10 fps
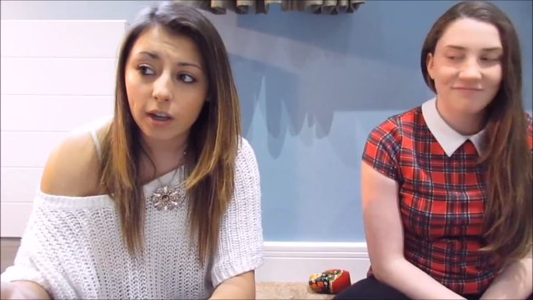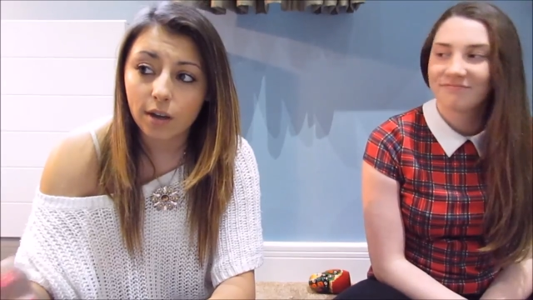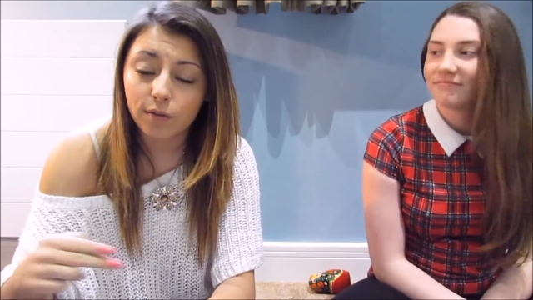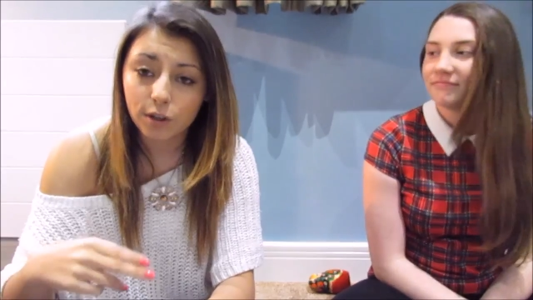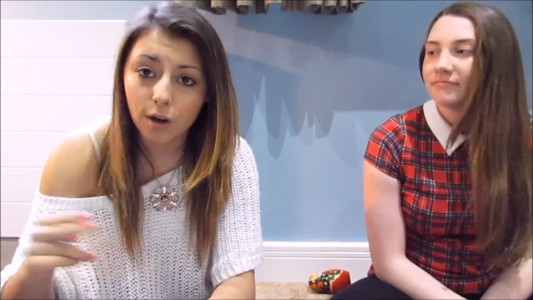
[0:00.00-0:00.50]

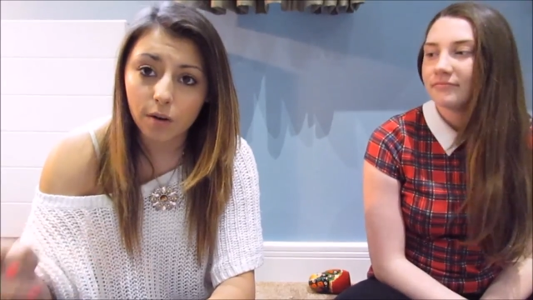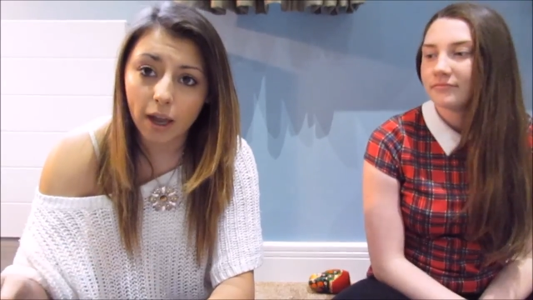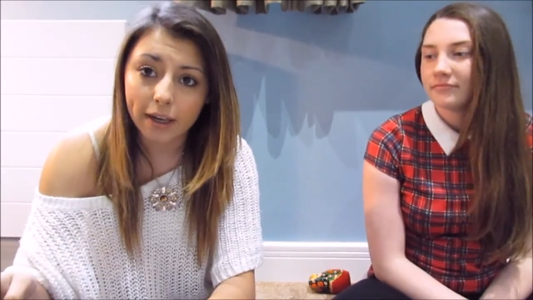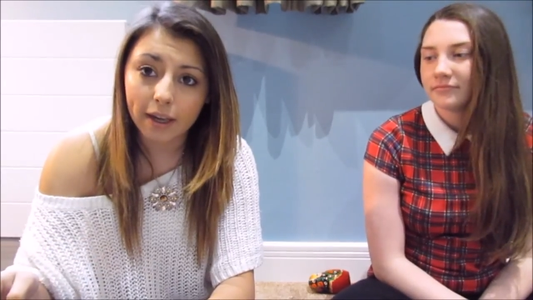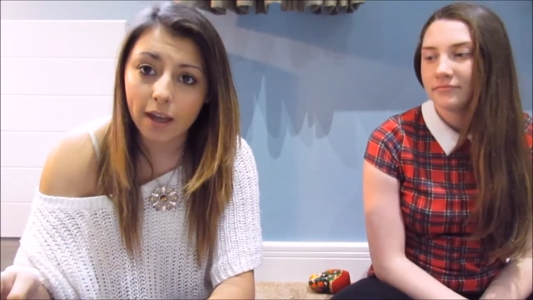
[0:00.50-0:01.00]
Speaker 1: if you don't
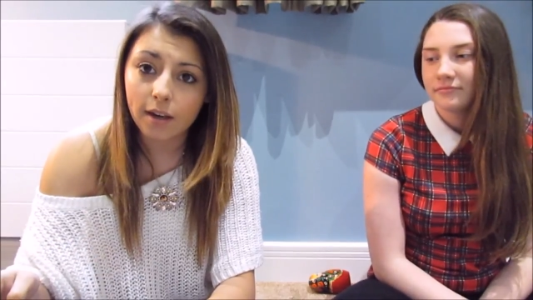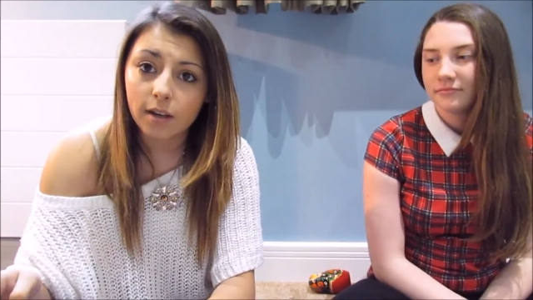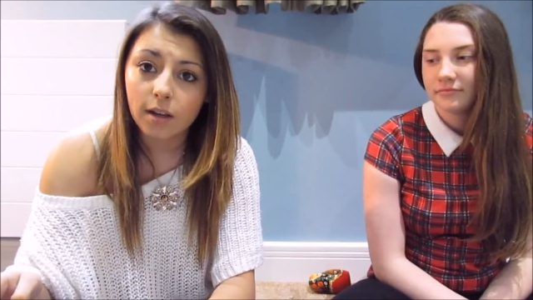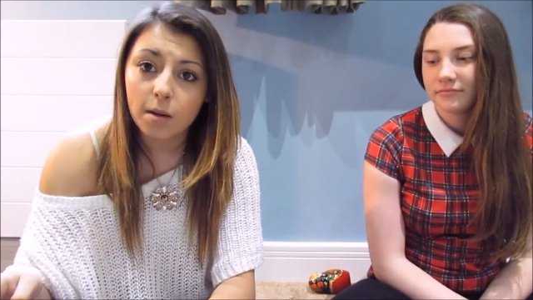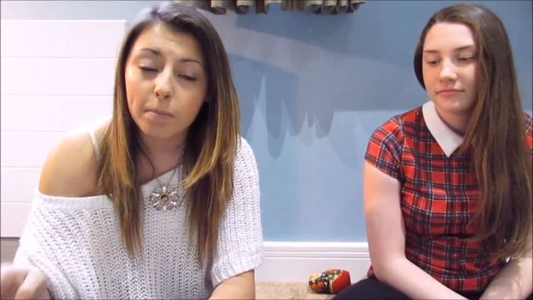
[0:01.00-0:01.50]
like it.
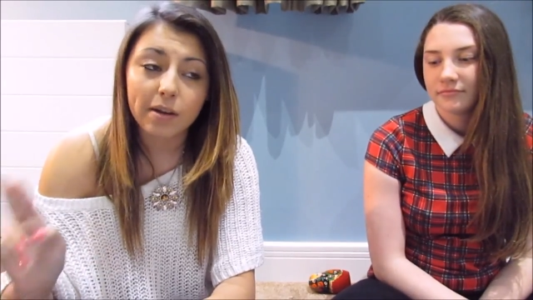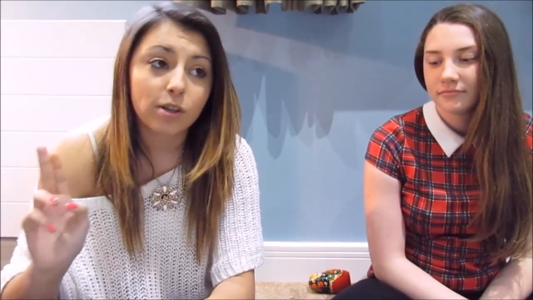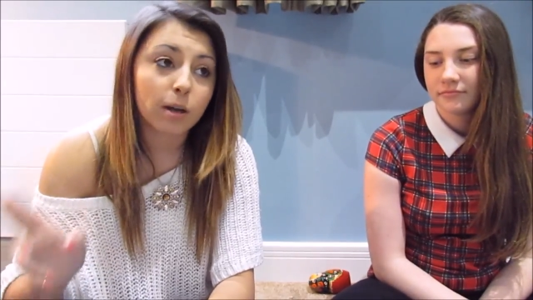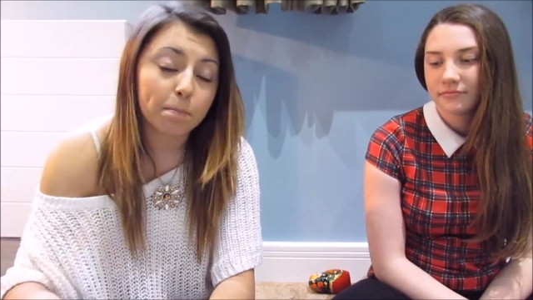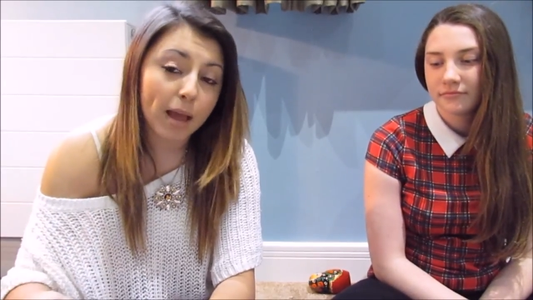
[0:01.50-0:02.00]
But if you
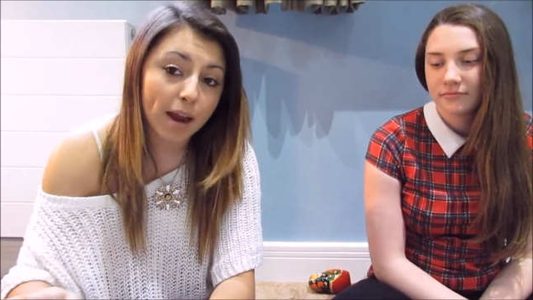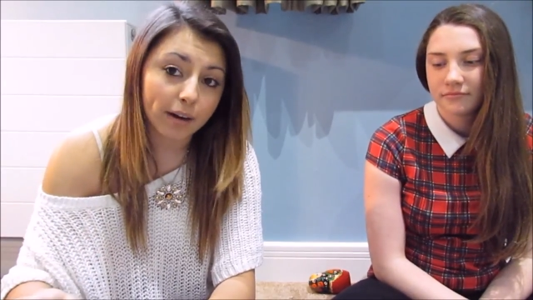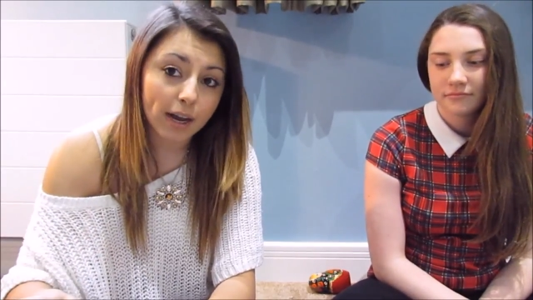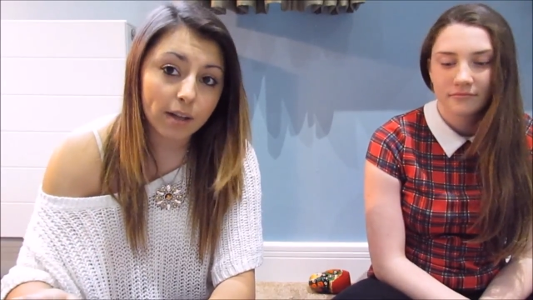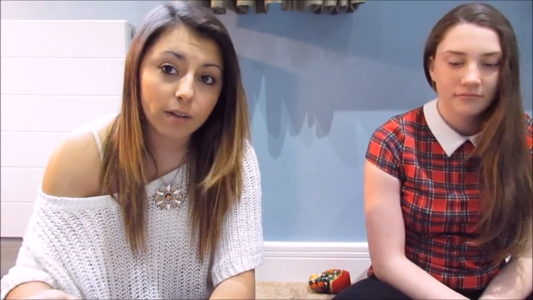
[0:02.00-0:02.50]
can bear
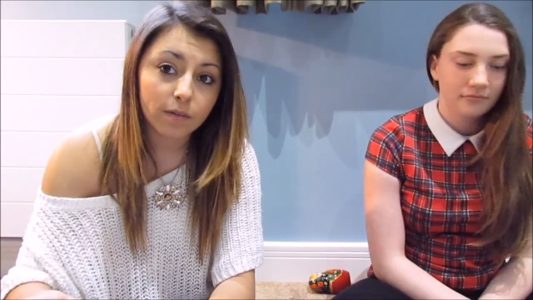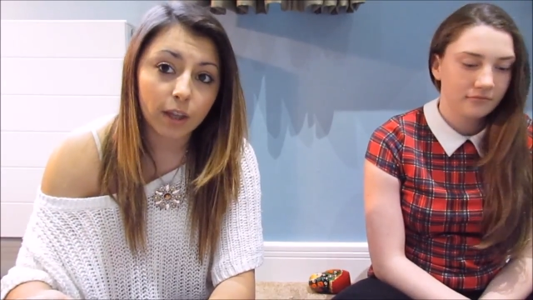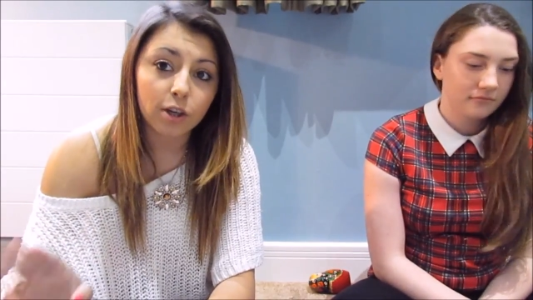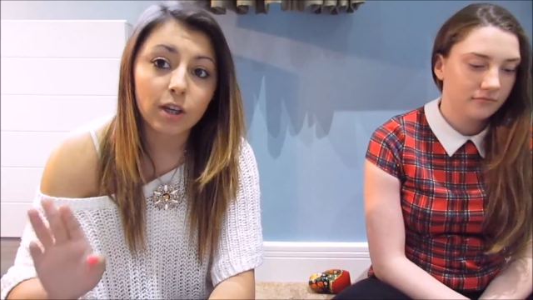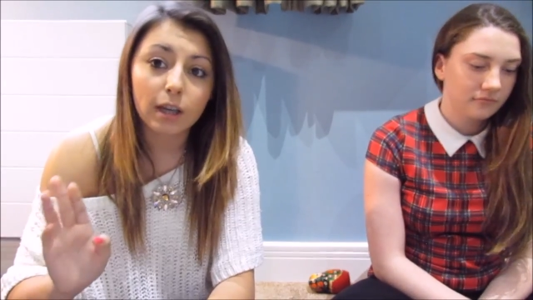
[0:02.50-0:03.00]
it,
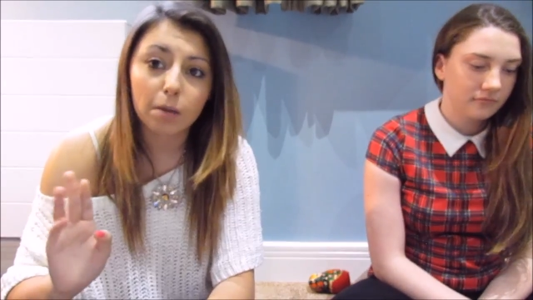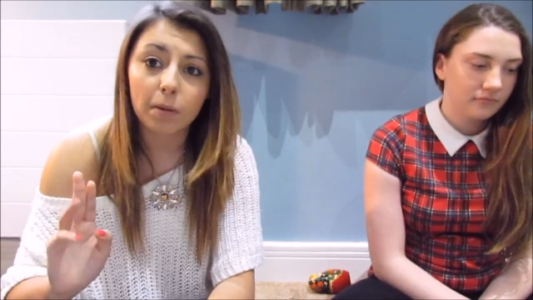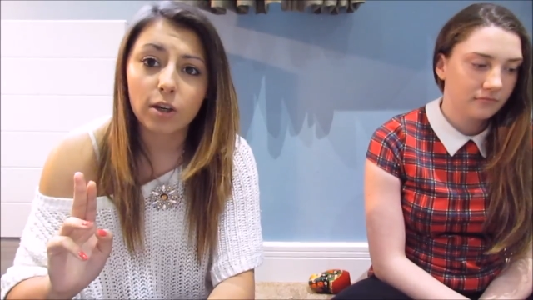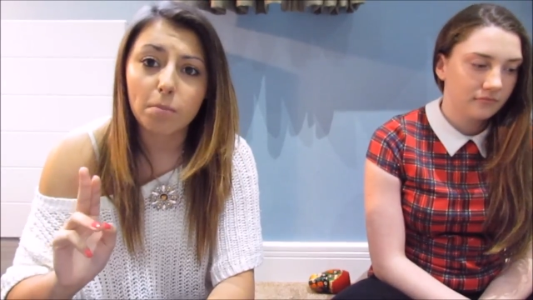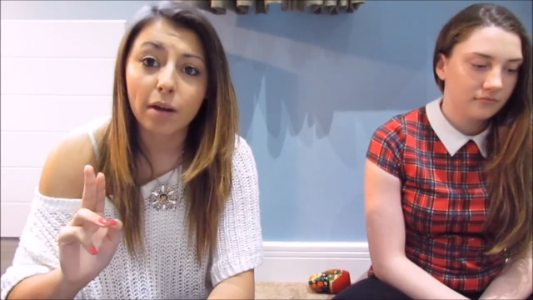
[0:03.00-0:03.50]
then you can keep it
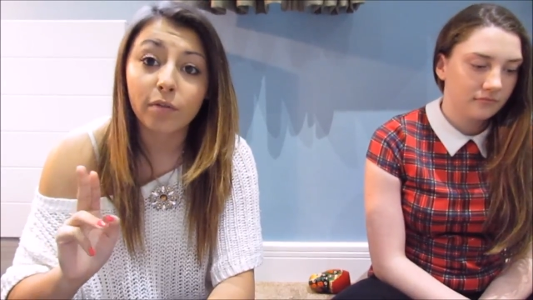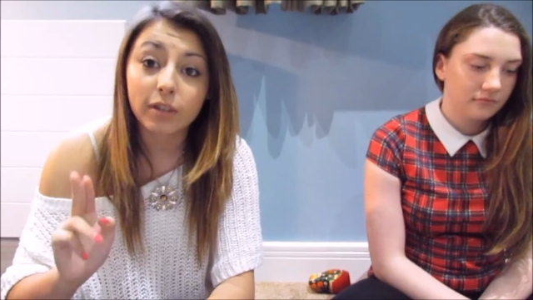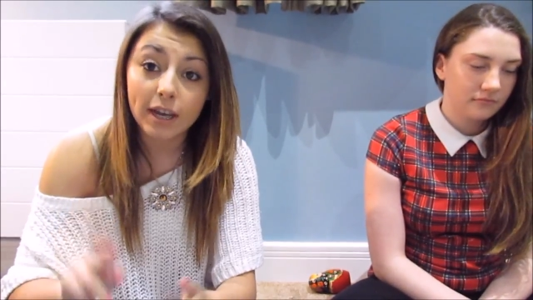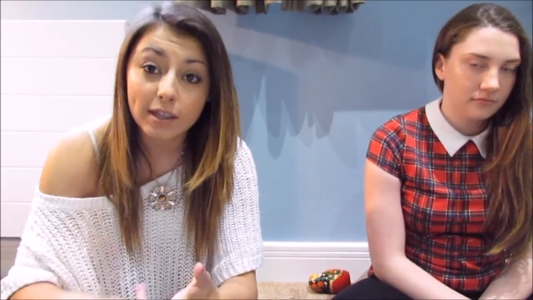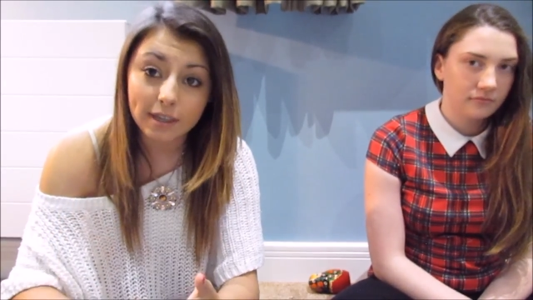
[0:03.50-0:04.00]
in your mouth for
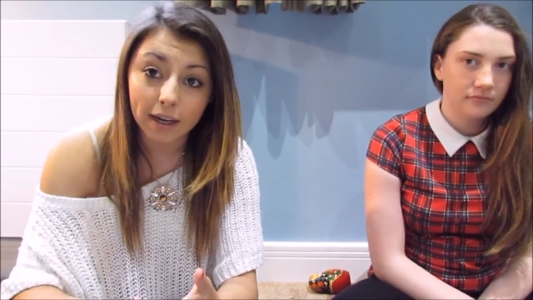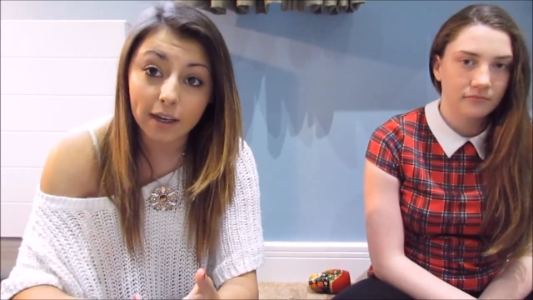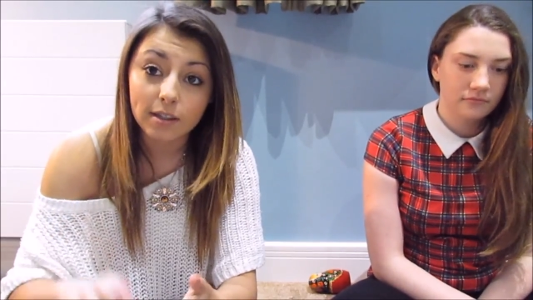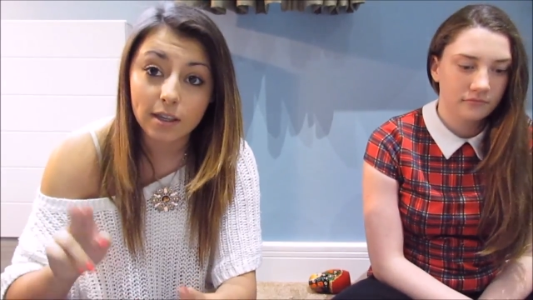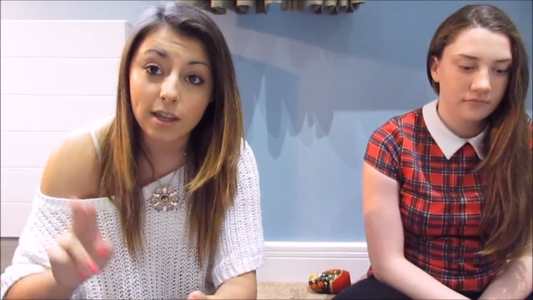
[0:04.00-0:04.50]
ten
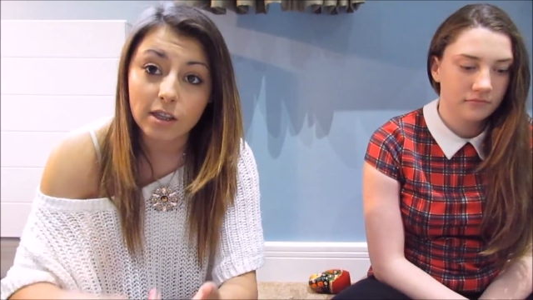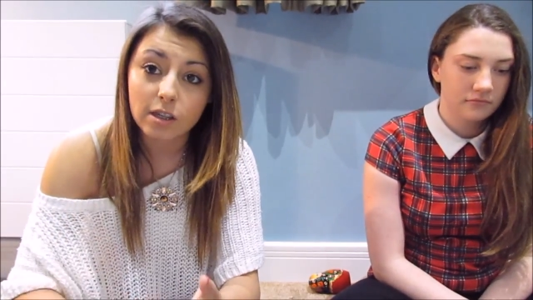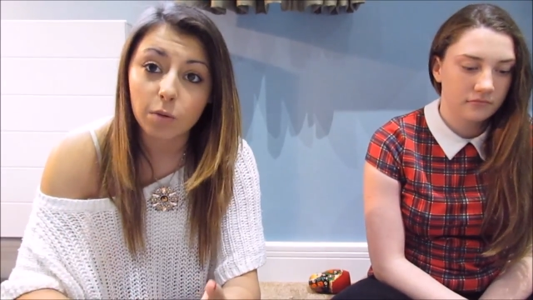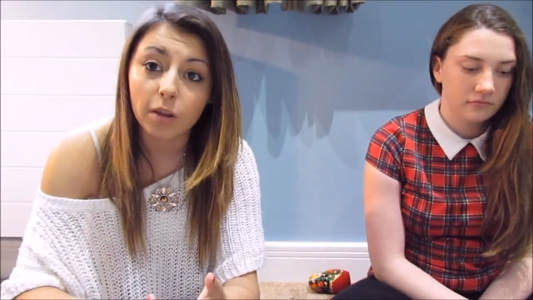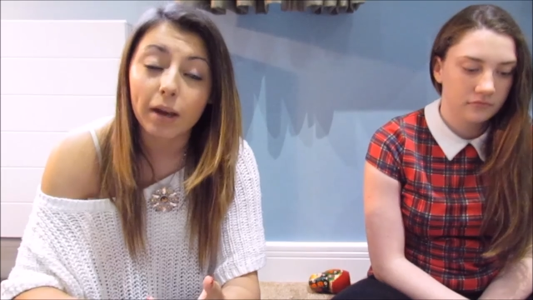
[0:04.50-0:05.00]
seconds and then
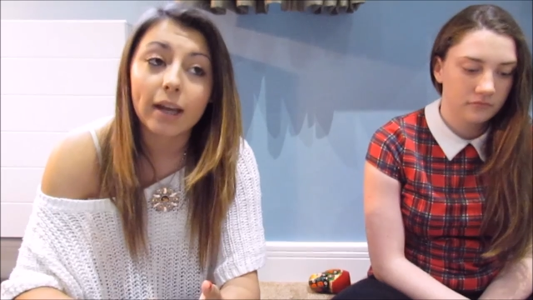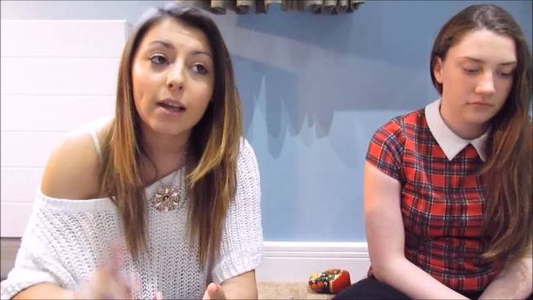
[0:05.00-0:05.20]
swallow it.